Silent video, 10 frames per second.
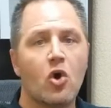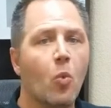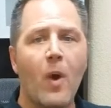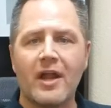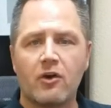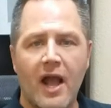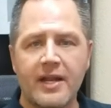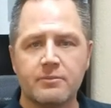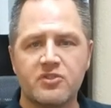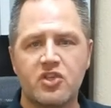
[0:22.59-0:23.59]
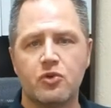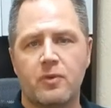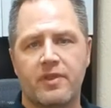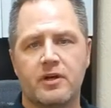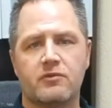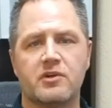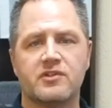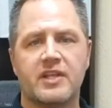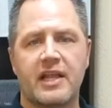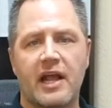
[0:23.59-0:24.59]
When are items due within a real
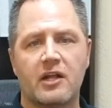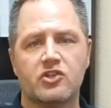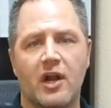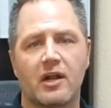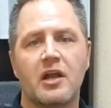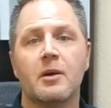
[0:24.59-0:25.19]
estate contract?